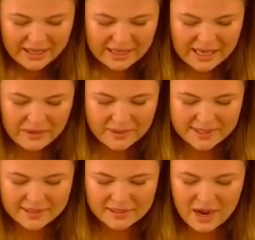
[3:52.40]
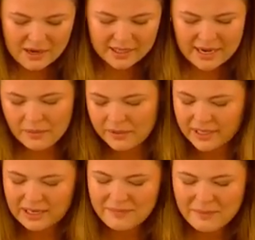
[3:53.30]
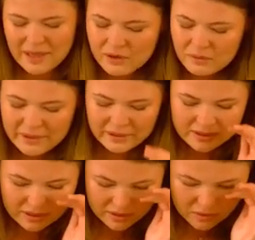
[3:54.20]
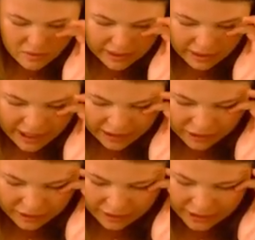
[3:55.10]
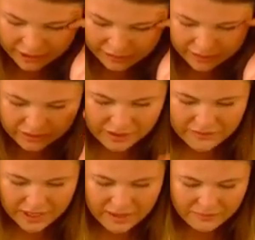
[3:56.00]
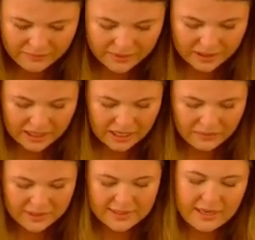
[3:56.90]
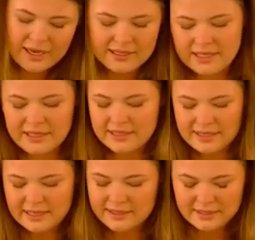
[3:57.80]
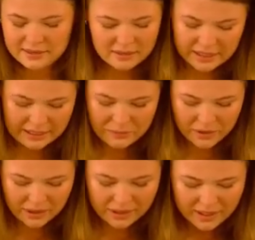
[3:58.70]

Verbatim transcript: he was not going to help with any of my medical bills or schooling or extracurriculars growing up. He was like I didn't exist anymore.